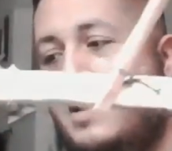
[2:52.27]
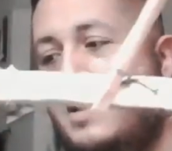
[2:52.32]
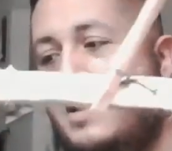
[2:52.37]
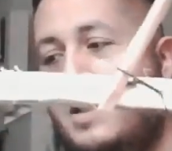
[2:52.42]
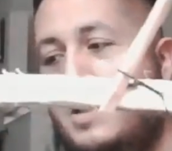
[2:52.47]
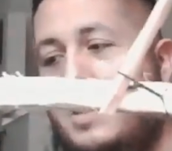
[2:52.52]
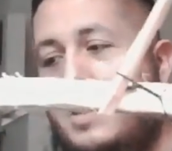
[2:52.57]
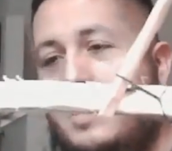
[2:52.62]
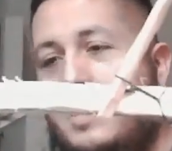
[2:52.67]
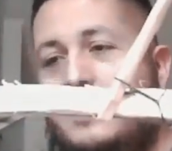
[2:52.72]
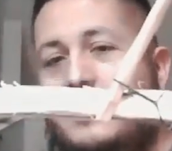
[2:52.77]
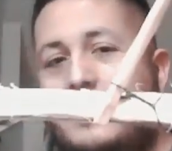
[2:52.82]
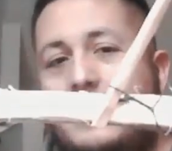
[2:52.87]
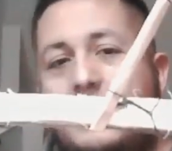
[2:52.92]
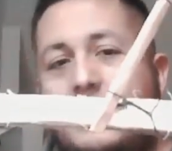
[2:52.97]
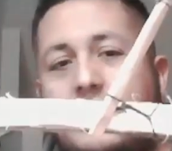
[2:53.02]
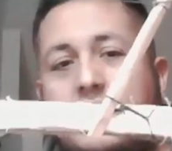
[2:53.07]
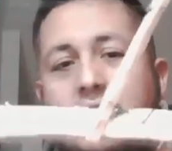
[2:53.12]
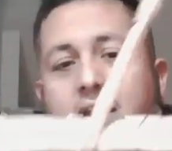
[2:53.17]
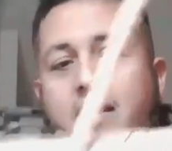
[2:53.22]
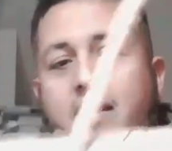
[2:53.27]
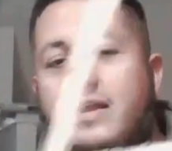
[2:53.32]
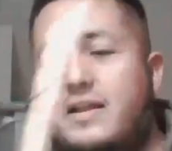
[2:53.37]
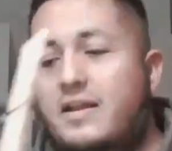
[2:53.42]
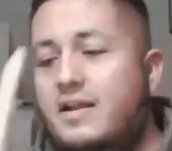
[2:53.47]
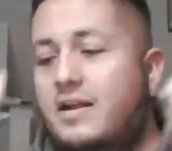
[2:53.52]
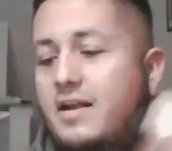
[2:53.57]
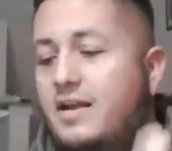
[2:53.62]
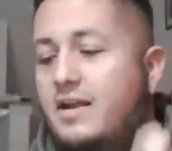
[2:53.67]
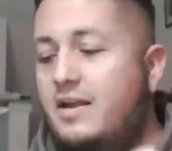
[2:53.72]
And
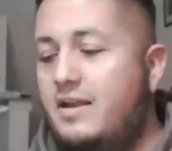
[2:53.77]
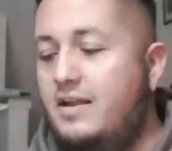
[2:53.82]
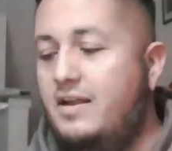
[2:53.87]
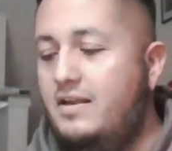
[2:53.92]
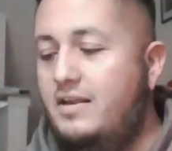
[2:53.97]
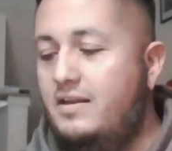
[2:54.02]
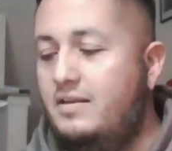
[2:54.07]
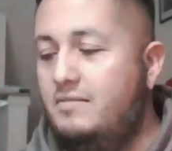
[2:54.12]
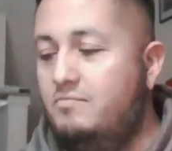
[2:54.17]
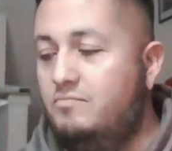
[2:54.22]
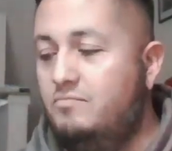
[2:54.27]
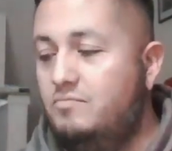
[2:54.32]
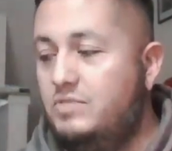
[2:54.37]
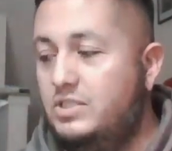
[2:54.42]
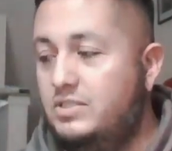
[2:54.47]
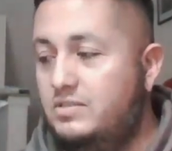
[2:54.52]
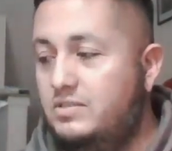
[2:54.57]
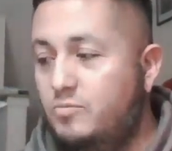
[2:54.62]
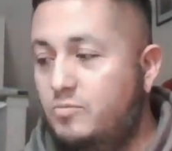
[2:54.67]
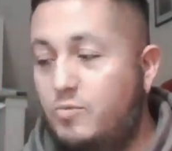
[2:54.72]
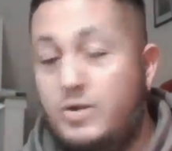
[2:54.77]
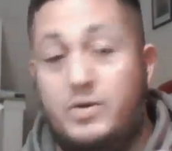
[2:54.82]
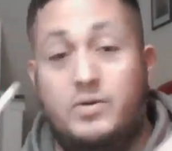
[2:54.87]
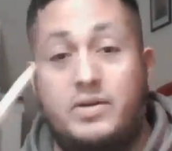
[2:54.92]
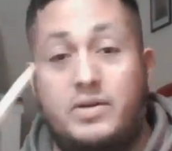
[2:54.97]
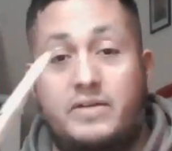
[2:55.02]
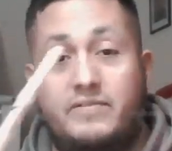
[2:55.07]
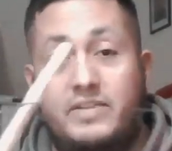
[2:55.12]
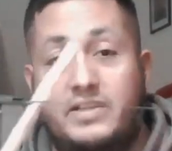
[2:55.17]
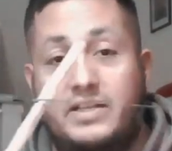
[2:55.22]
then I just
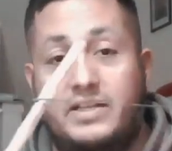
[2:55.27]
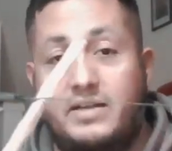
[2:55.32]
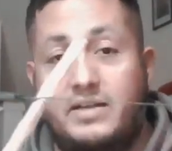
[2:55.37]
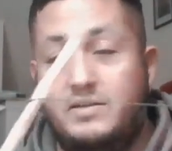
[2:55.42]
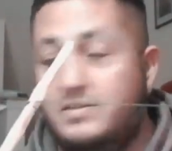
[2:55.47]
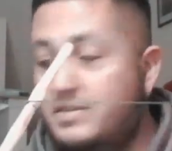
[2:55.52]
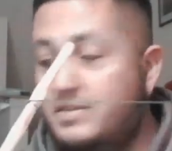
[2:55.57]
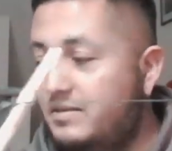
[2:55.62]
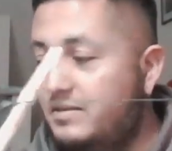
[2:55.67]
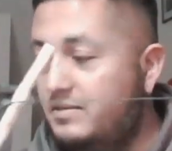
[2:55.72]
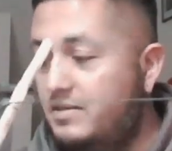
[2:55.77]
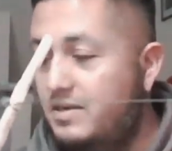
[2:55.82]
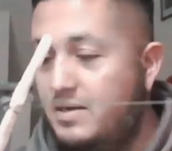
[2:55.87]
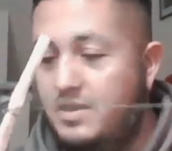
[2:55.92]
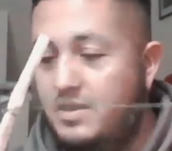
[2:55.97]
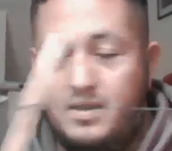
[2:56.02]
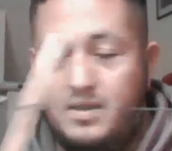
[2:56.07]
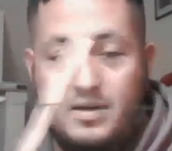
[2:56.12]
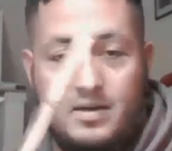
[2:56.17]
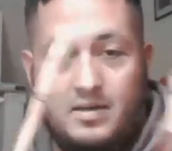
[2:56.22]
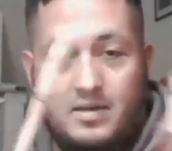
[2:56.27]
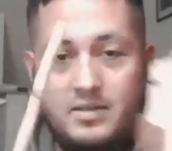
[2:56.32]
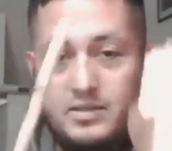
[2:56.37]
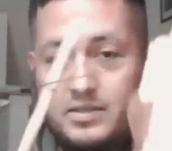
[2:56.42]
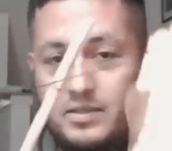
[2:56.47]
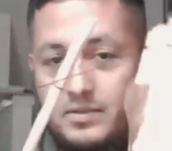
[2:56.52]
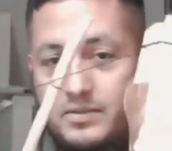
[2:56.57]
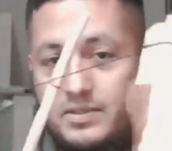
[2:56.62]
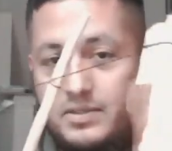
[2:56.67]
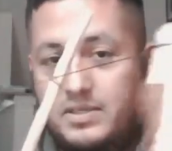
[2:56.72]
whittled everything else out.
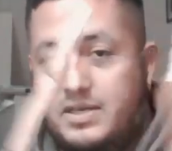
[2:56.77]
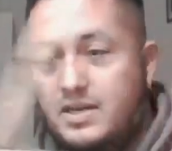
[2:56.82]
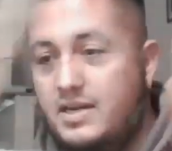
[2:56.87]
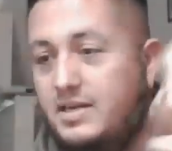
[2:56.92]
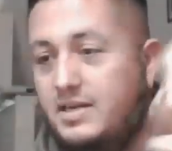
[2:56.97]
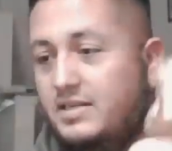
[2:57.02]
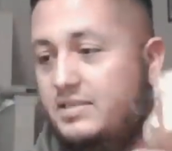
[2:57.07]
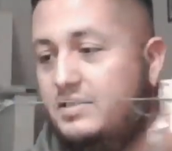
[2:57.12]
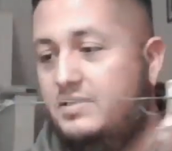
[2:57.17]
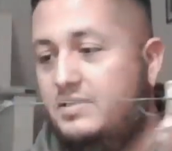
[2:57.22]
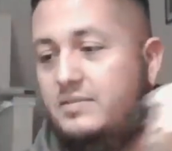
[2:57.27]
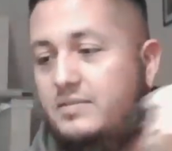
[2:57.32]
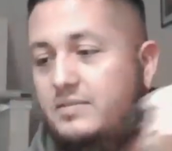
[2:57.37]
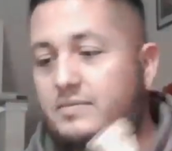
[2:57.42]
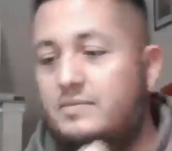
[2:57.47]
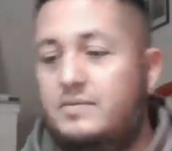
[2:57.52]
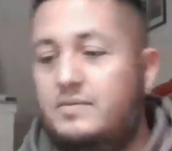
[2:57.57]
So it's nice.